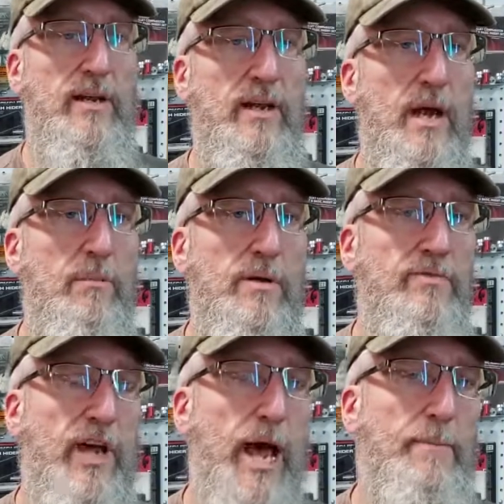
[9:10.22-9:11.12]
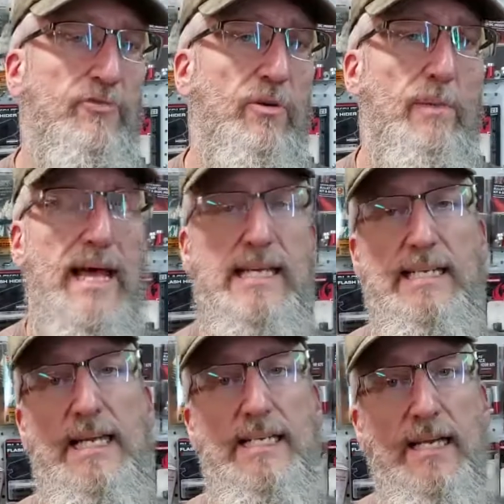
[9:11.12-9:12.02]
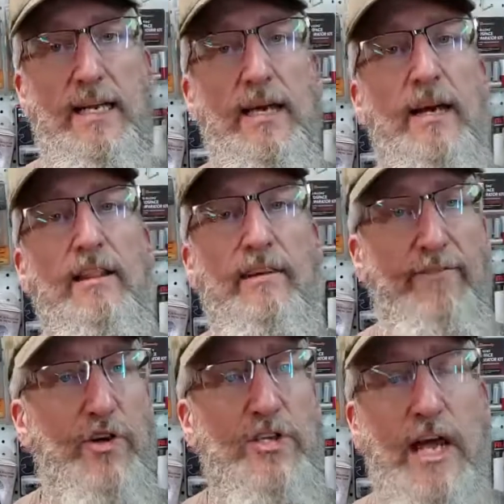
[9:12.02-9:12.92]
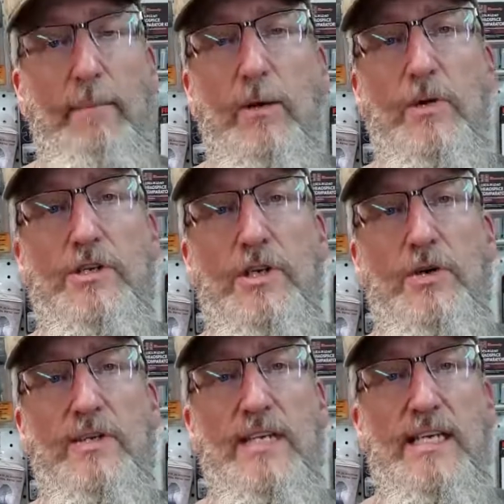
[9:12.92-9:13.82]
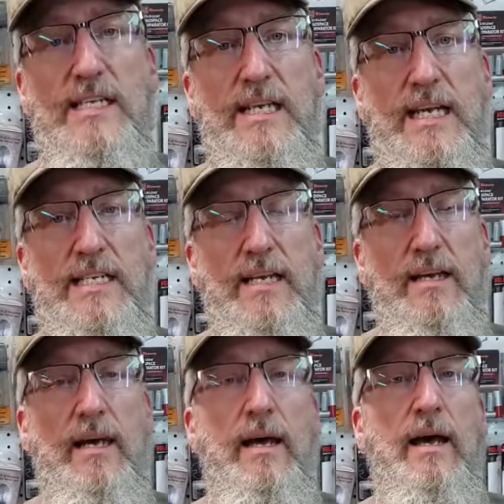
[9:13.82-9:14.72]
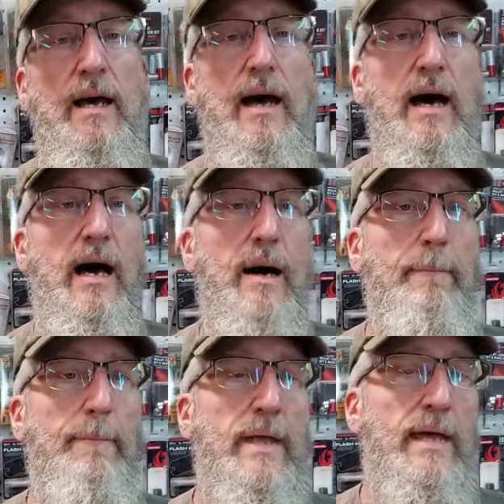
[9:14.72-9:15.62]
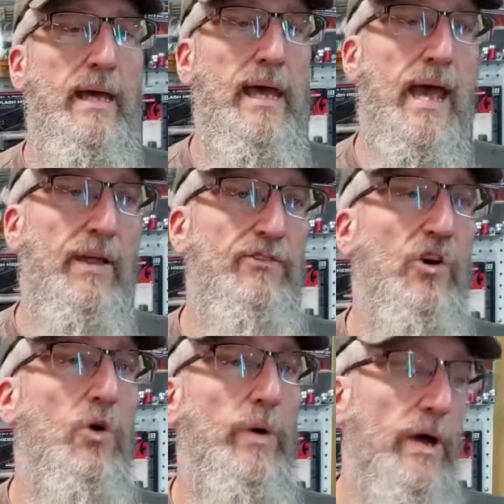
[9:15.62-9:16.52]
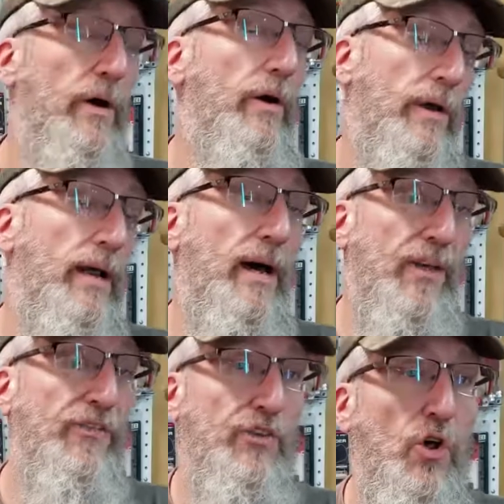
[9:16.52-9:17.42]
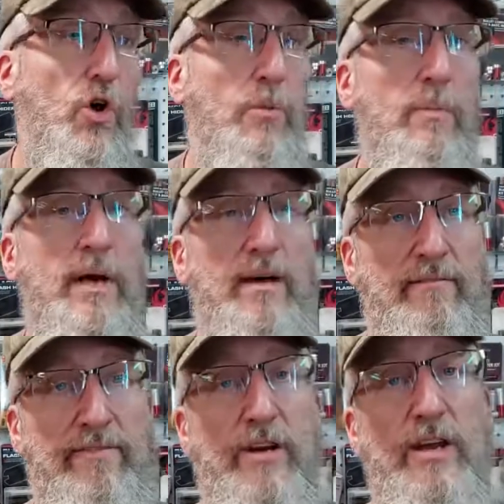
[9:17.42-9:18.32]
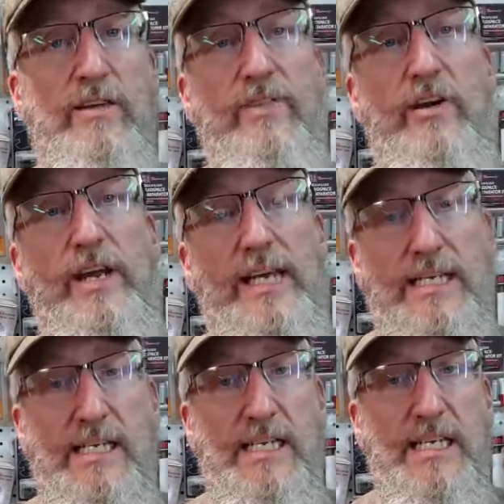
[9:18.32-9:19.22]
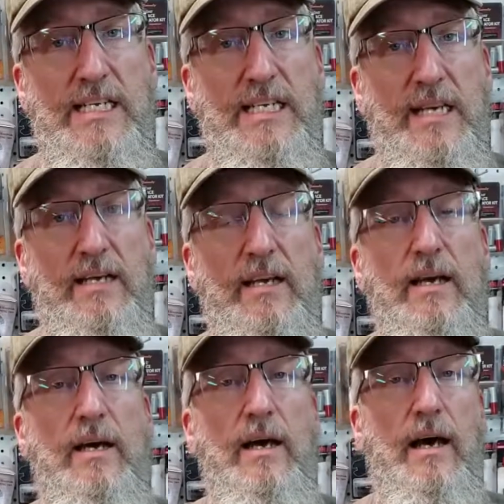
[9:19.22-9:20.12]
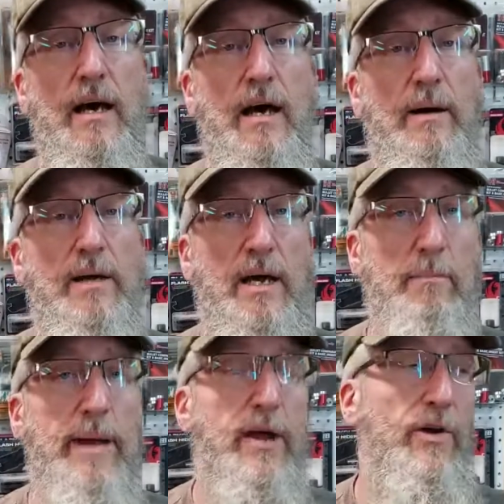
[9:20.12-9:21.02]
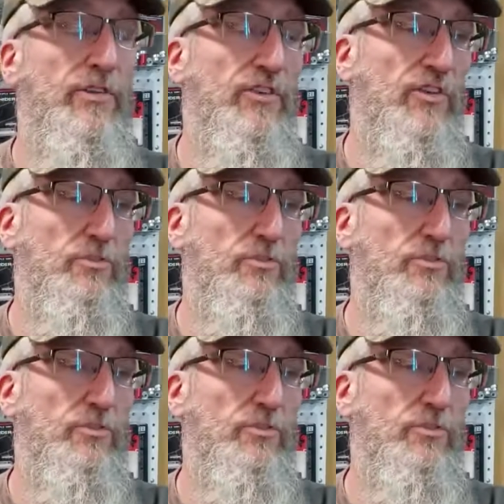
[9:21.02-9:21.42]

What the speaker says: a number of times from last season, the first time it was used this season. And so we are going to assume very, very consistent comparisons